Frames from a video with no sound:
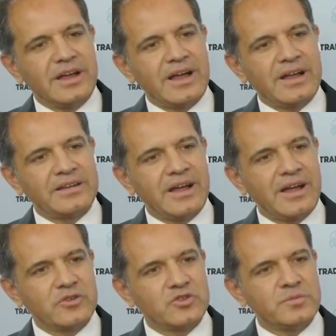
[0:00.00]
and
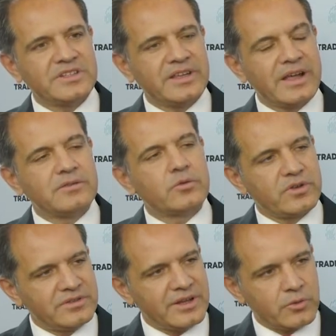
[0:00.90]
how you mitigate
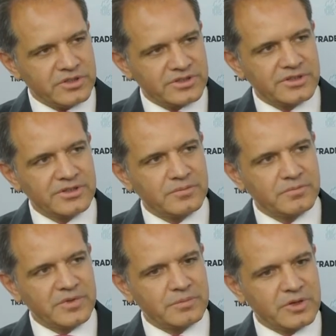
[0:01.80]
the risk
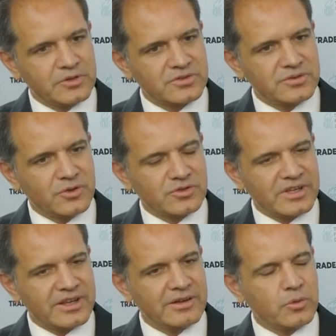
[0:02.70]
because those
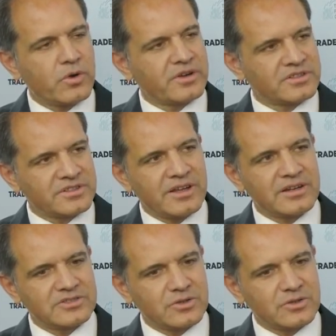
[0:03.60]
early warning signals.